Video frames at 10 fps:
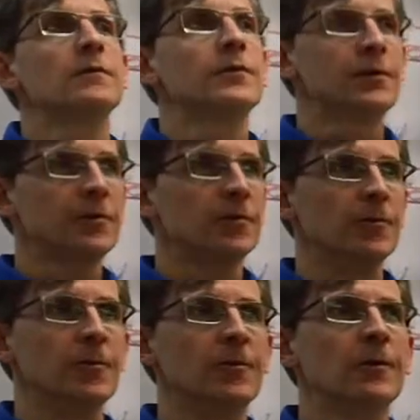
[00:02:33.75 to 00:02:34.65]

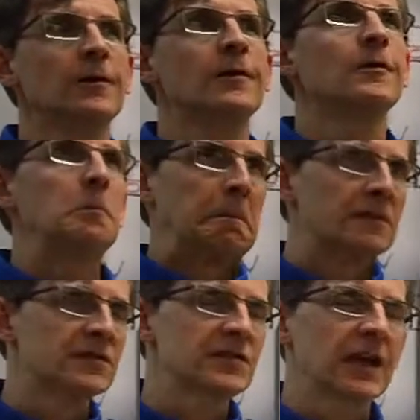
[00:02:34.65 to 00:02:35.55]
to,
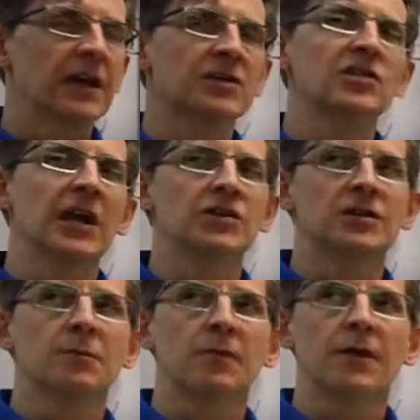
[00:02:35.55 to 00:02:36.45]
say, a change
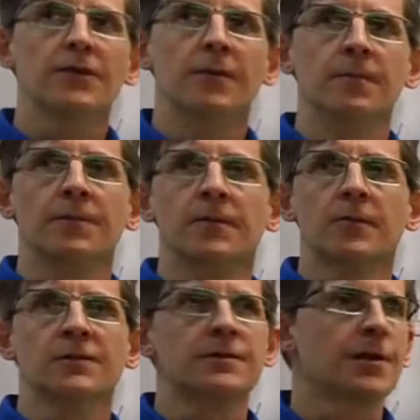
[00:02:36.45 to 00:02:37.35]
in momentum?
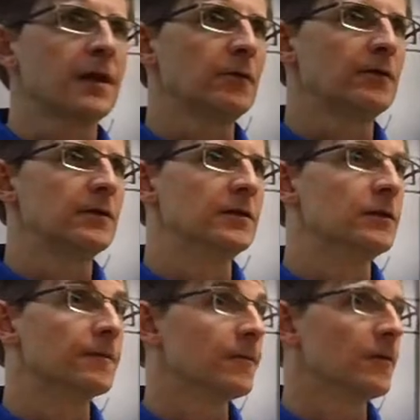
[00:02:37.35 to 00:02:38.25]
It's the thing we've been
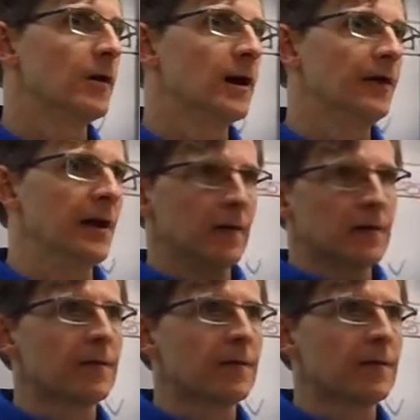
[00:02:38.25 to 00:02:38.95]
doing for a while now.